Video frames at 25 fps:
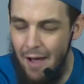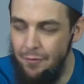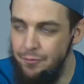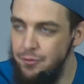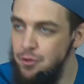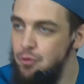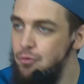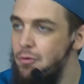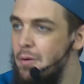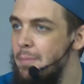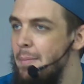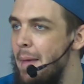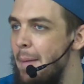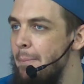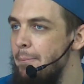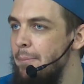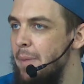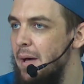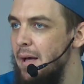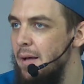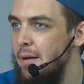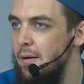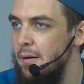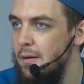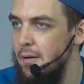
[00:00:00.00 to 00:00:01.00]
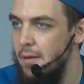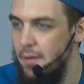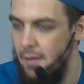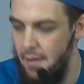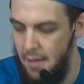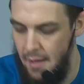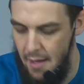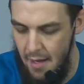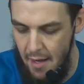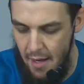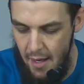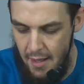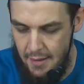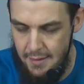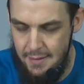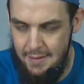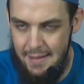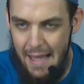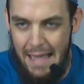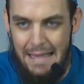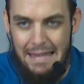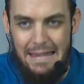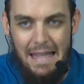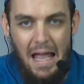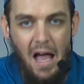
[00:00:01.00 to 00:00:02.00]
to remember
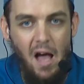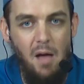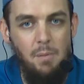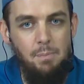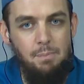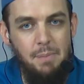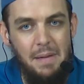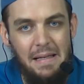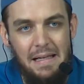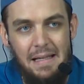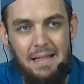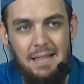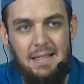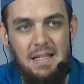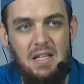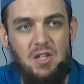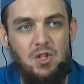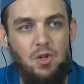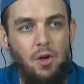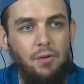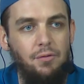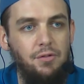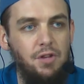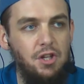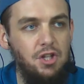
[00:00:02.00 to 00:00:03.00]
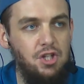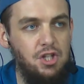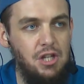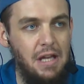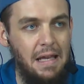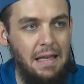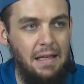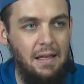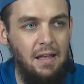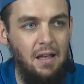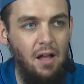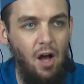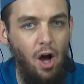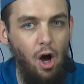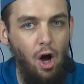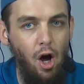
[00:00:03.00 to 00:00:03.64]
that the abilities of the jinn